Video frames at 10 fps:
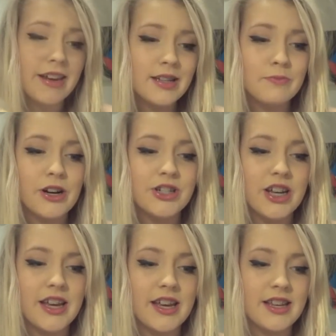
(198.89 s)
Next brush
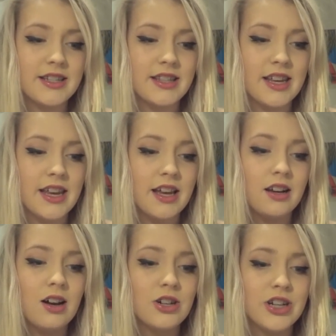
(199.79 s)
is the
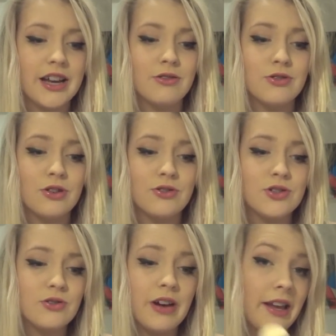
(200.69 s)
Large Angled
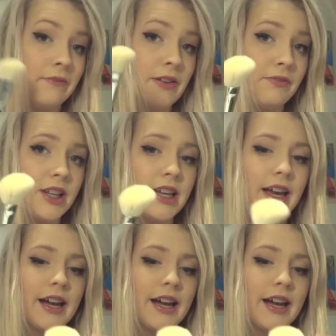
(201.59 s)
Contour 850,